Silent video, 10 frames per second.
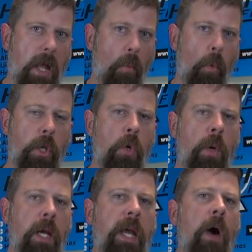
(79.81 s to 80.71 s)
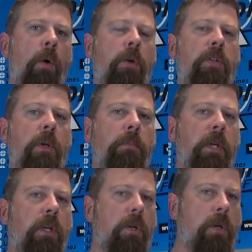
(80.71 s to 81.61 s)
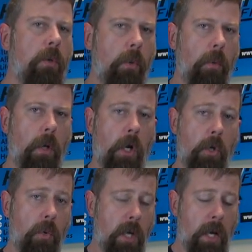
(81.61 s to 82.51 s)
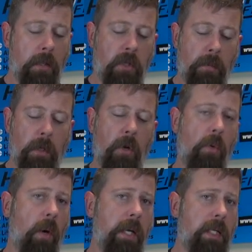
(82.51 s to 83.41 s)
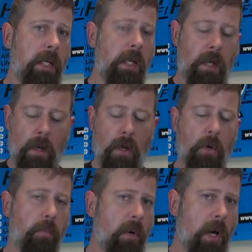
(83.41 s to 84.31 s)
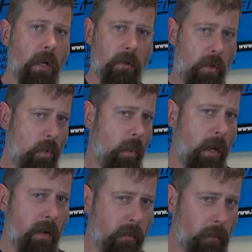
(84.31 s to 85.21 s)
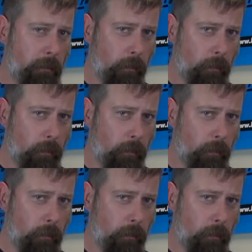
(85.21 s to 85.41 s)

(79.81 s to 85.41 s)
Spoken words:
When you encounter something new, a new concept, a new idea, a new product, a new whatever,